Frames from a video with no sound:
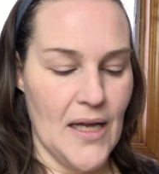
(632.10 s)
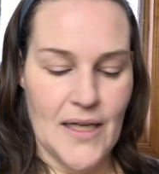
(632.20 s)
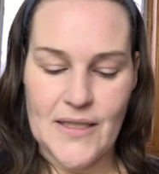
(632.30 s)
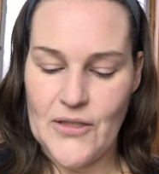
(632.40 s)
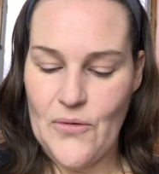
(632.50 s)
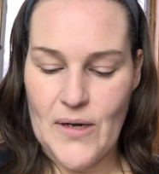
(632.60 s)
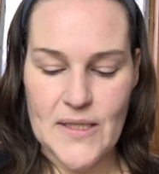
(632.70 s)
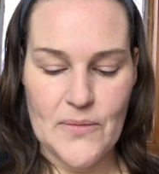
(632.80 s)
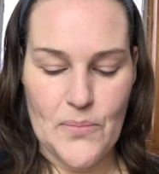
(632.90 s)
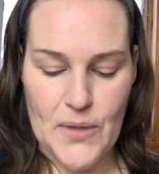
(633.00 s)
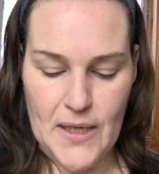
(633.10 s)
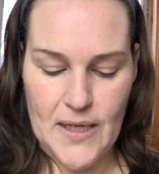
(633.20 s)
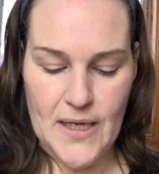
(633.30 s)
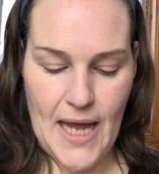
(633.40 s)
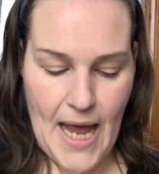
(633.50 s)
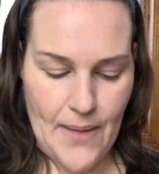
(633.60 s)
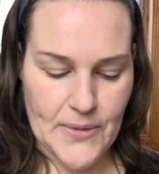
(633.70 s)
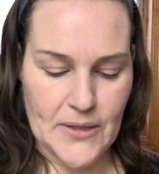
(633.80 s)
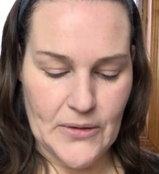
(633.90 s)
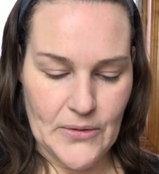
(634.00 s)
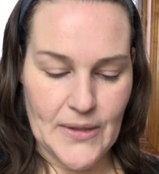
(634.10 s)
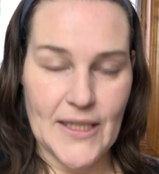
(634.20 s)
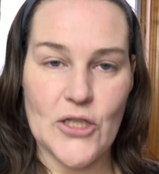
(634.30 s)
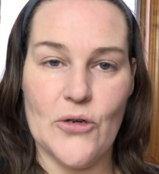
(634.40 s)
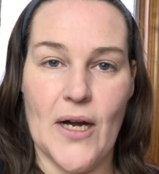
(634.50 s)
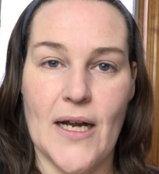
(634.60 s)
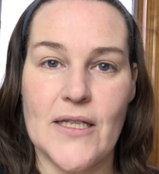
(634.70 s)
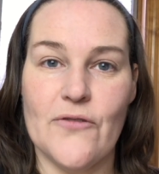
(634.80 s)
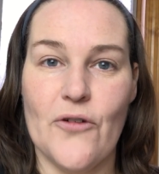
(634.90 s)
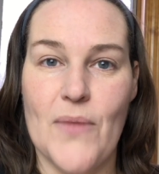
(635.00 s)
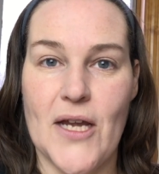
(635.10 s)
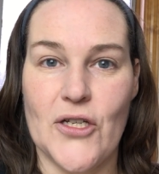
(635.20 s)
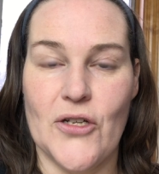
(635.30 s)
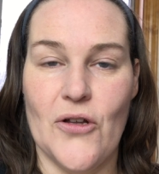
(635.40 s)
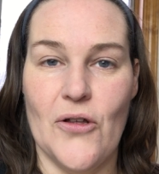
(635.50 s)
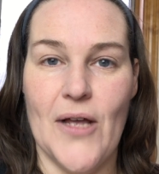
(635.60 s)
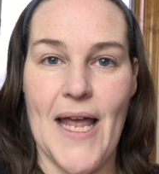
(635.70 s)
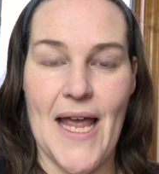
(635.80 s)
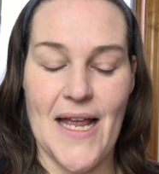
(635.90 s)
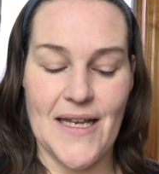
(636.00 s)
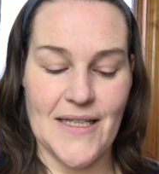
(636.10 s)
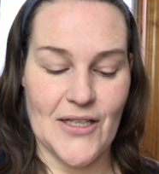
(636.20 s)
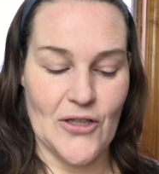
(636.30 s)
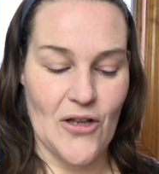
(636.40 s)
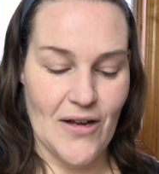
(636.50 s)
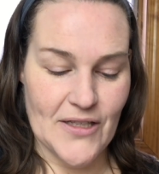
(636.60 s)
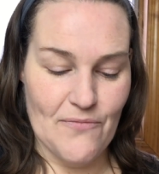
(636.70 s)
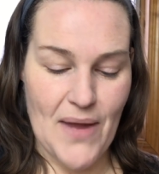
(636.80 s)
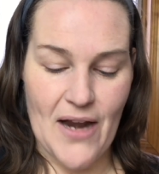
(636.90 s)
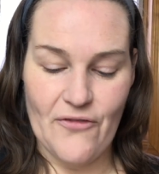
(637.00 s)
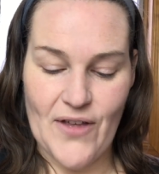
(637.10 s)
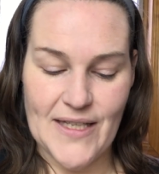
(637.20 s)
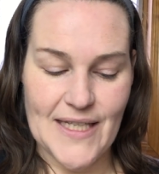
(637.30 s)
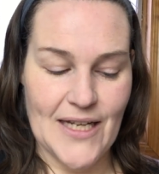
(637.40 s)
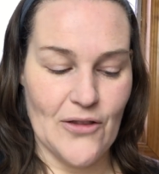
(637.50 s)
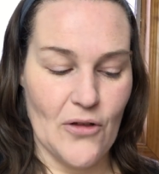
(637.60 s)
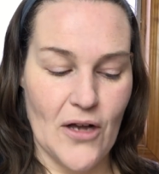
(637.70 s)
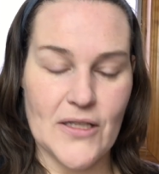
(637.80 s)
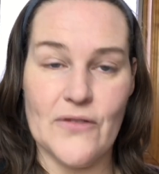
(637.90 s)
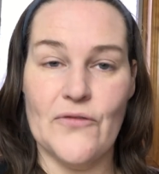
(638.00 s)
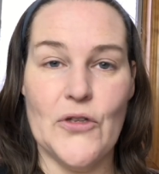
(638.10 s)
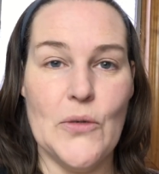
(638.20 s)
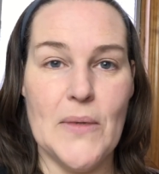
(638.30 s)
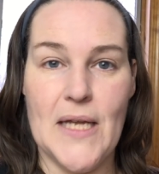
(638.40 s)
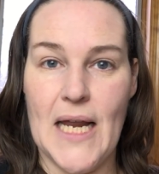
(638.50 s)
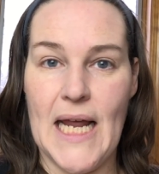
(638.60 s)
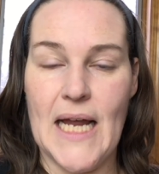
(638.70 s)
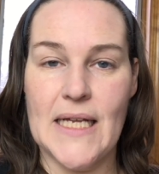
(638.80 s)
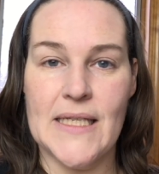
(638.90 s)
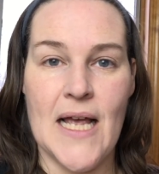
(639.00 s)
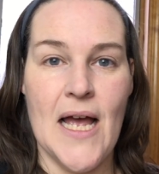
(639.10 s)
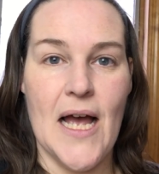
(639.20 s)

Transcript: It's going to be absolutely transformational and lots of manifesting, lots of new beginnings,